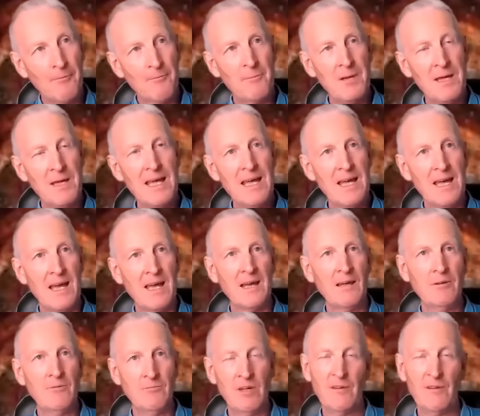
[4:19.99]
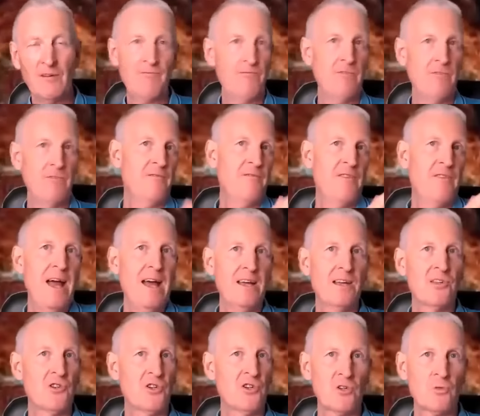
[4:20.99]
being if if that
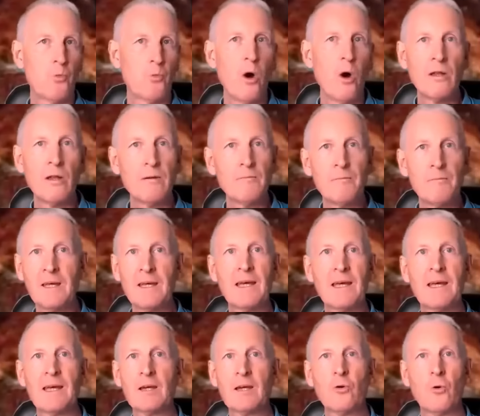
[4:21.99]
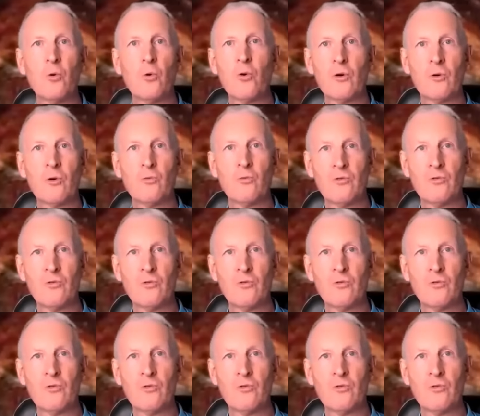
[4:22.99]
is just one being or